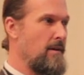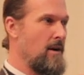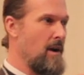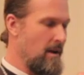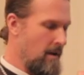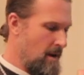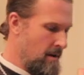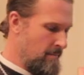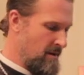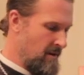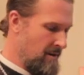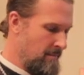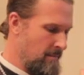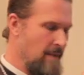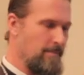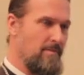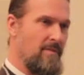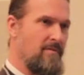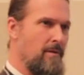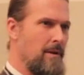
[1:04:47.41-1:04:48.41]
there are unmarried
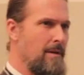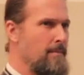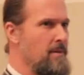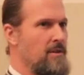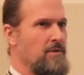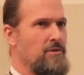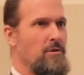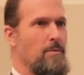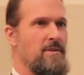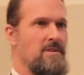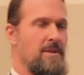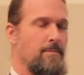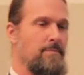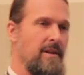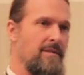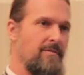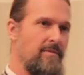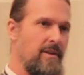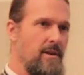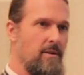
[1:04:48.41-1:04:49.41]
men, but forgive me, they're too busy
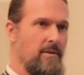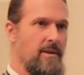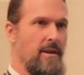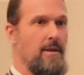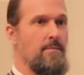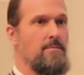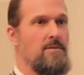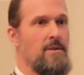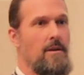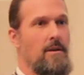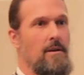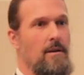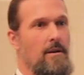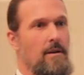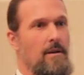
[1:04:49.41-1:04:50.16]
playing video games.